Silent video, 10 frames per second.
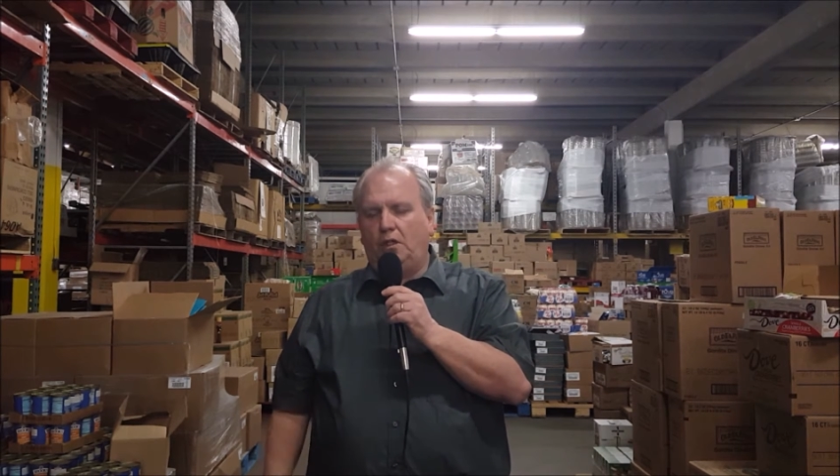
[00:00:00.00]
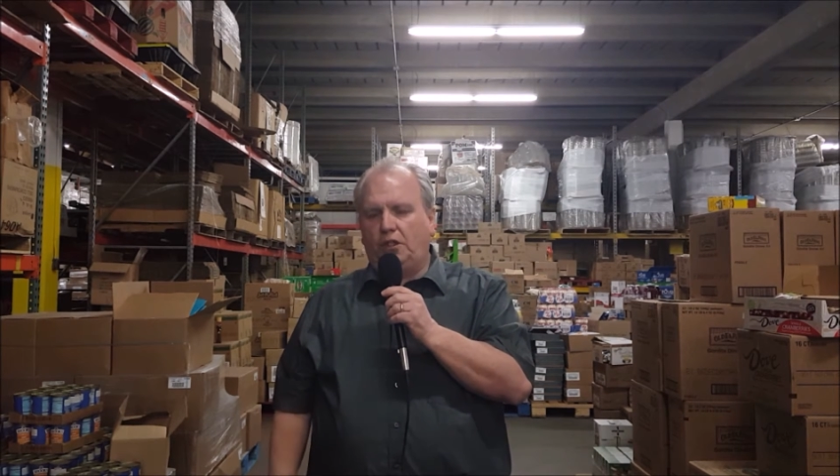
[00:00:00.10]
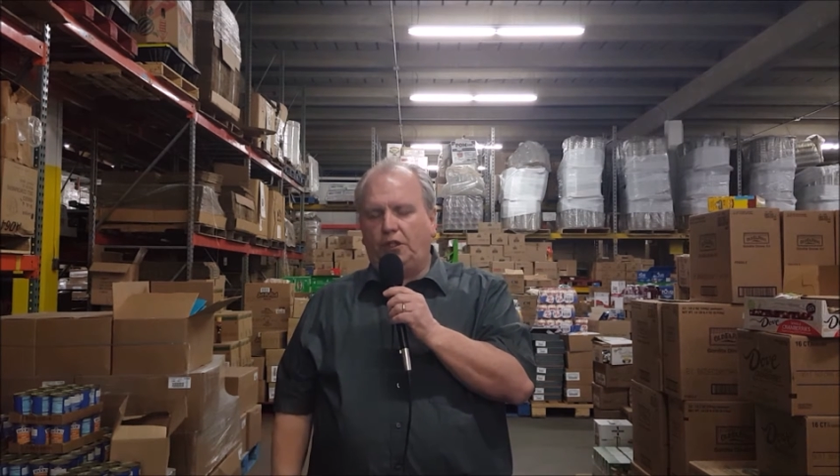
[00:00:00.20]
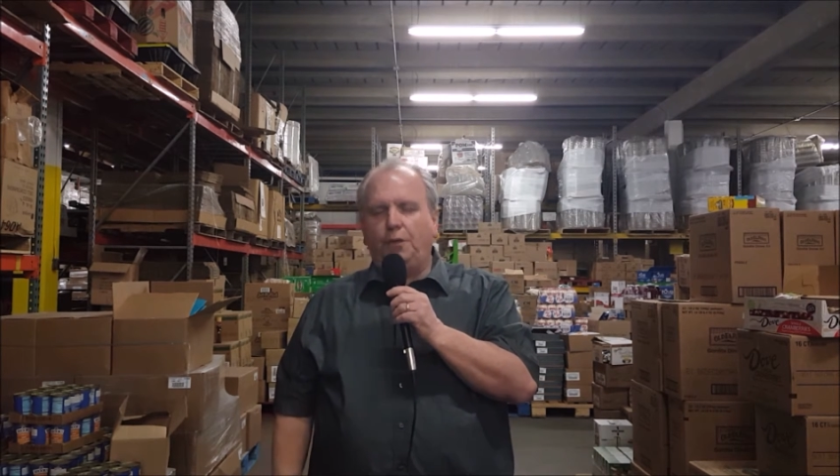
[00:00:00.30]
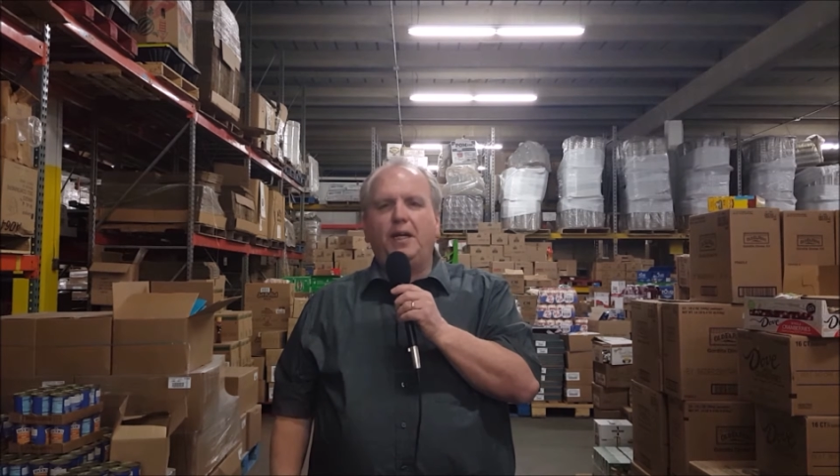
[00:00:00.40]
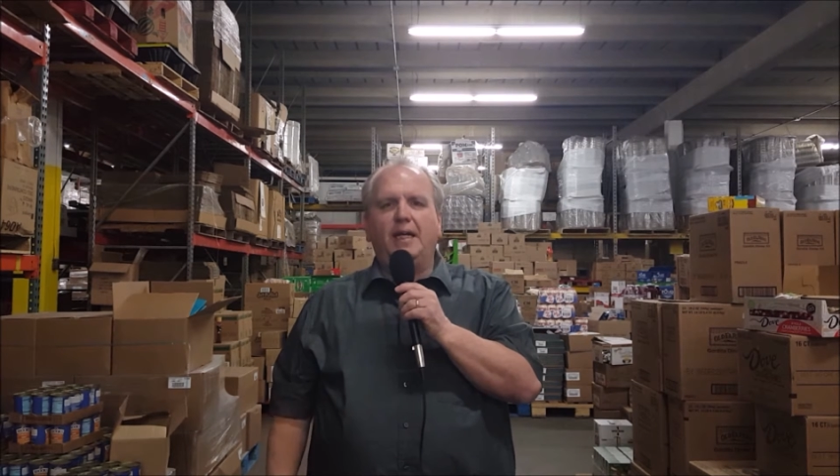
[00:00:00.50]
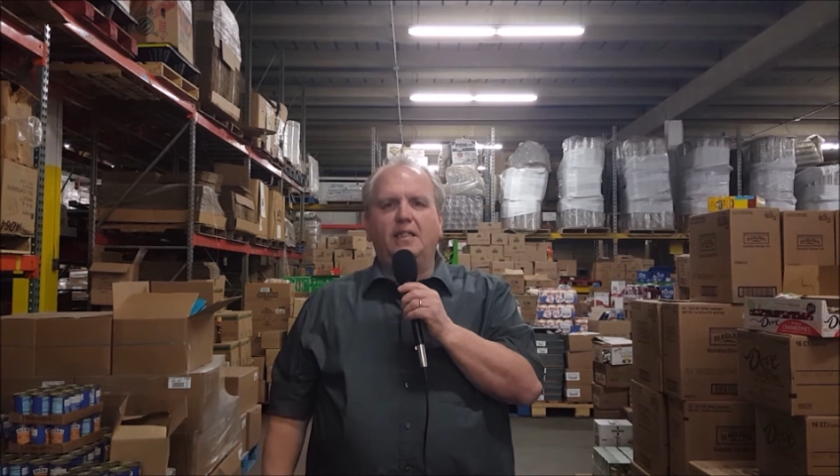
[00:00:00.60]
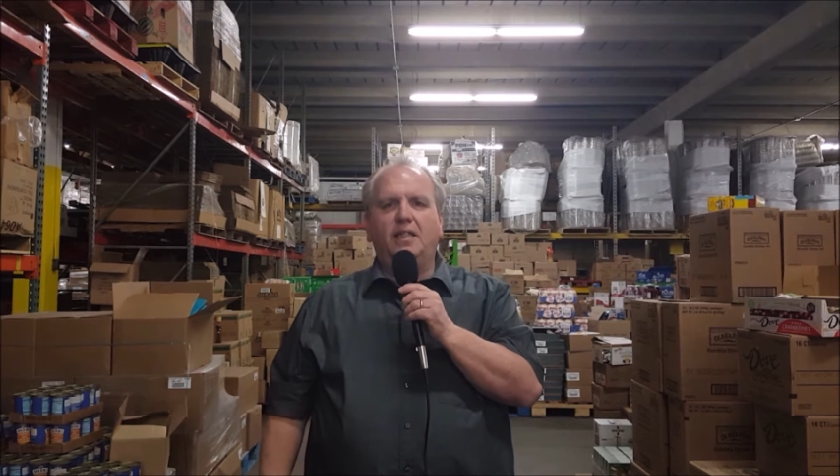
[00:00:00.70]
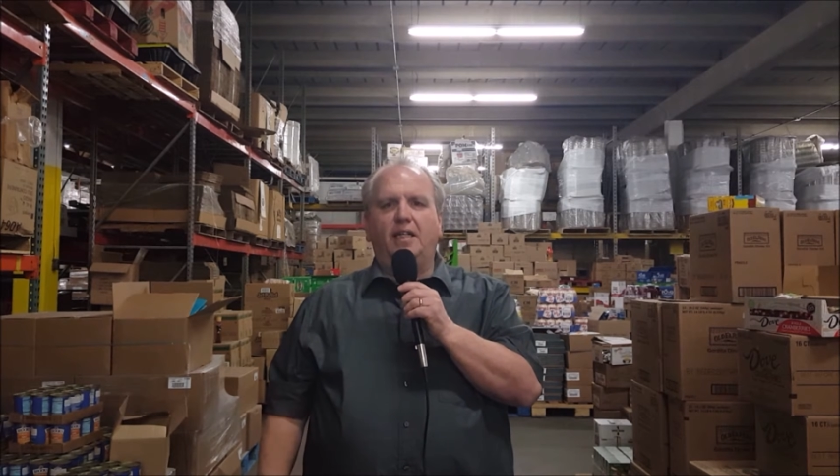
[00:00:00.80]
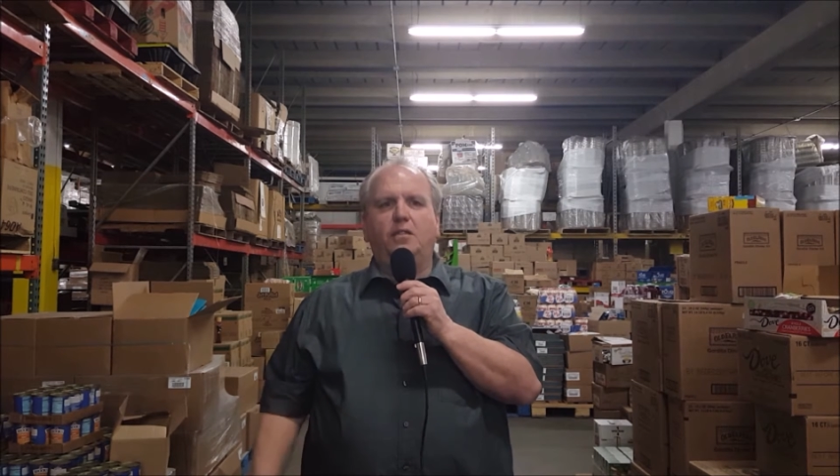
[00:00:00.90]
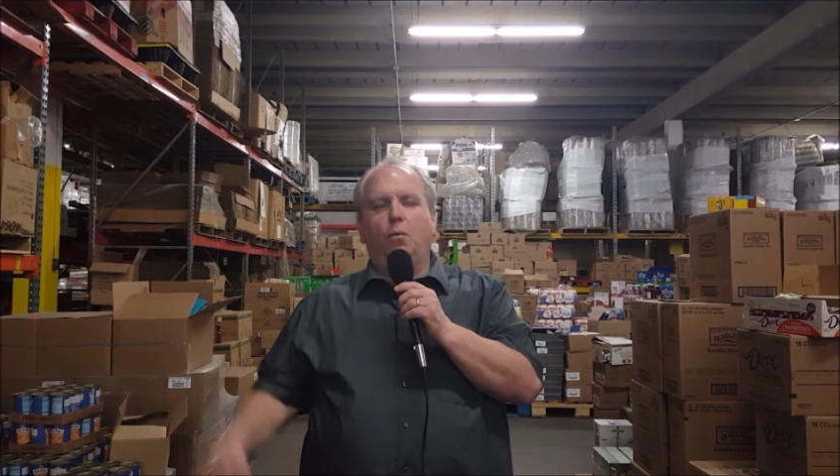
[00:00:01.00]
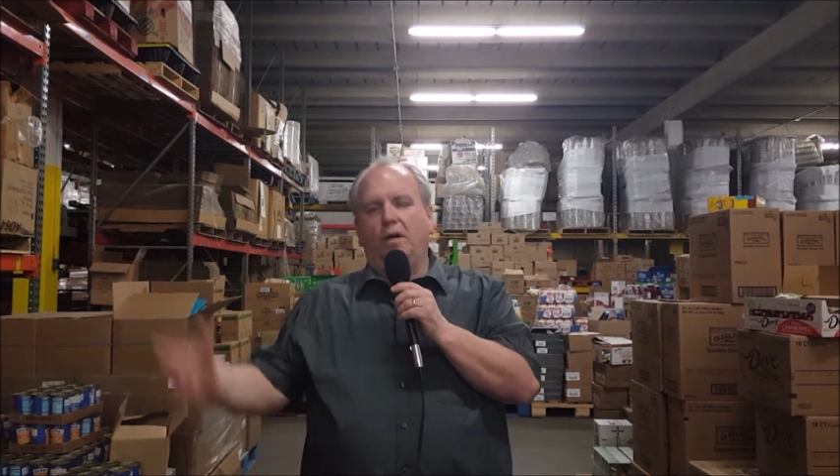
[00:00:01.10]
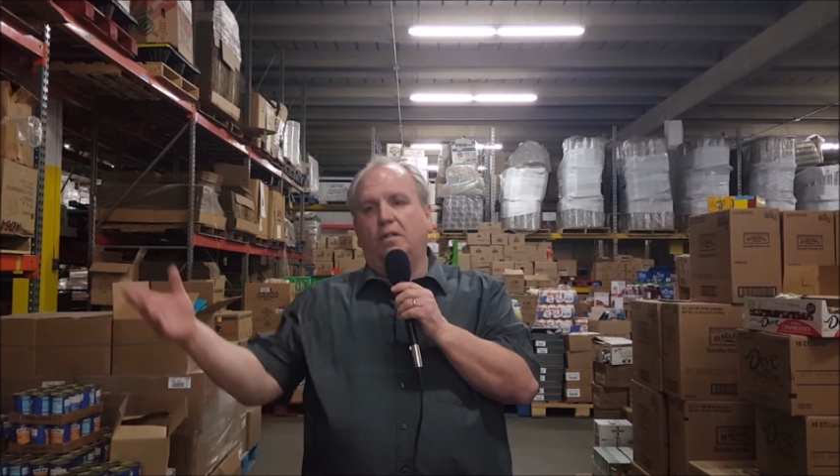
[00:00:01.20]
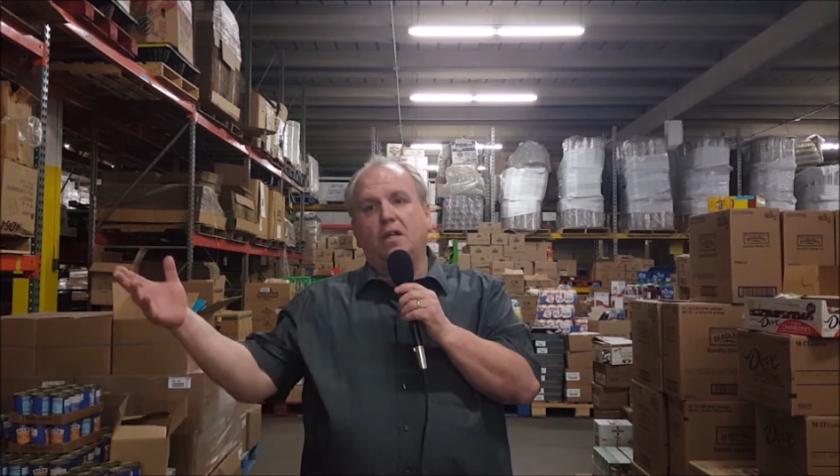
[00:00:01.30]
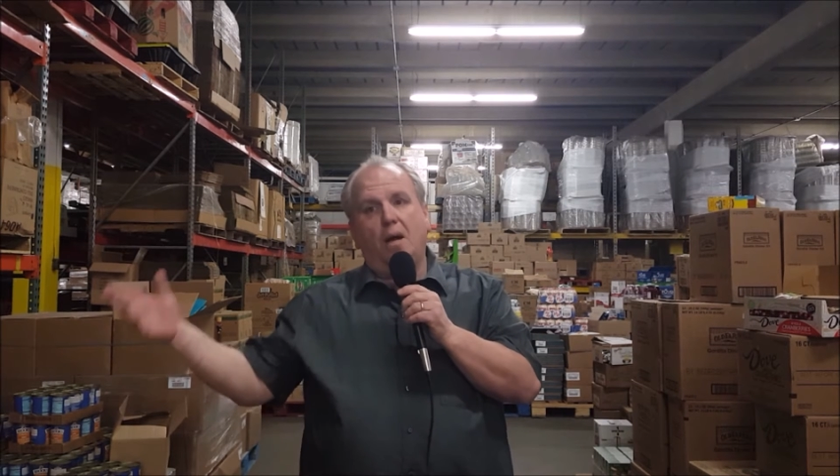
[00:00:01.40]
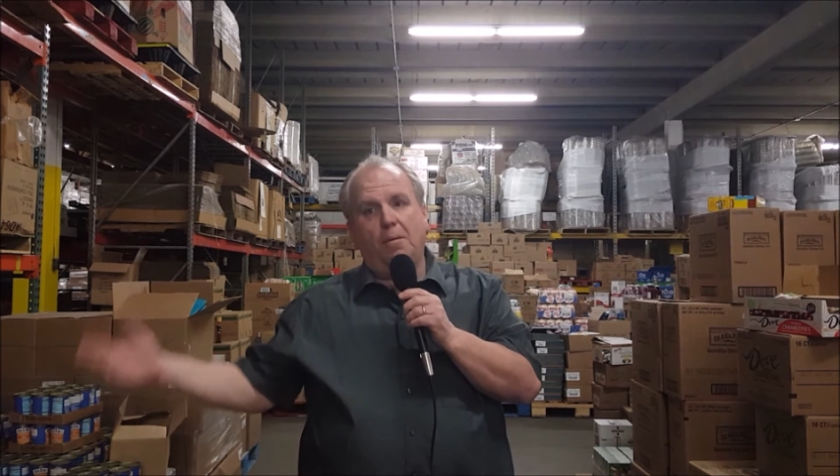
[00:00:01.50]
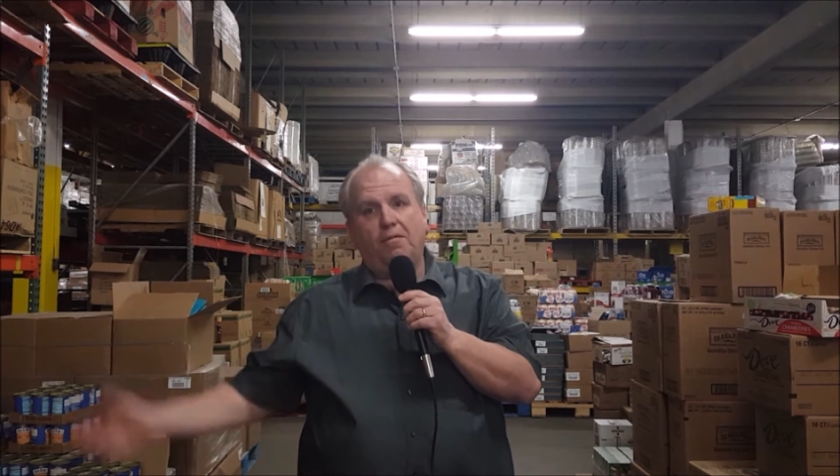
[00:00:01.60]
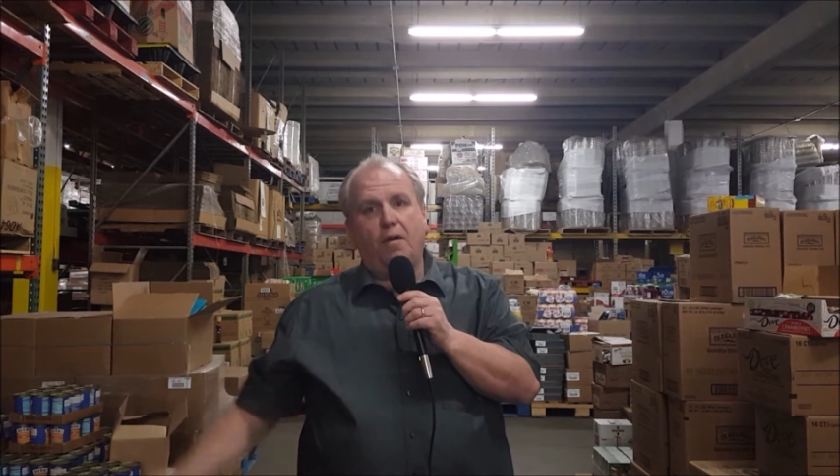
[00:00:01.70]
So you can get a sense of where it's coming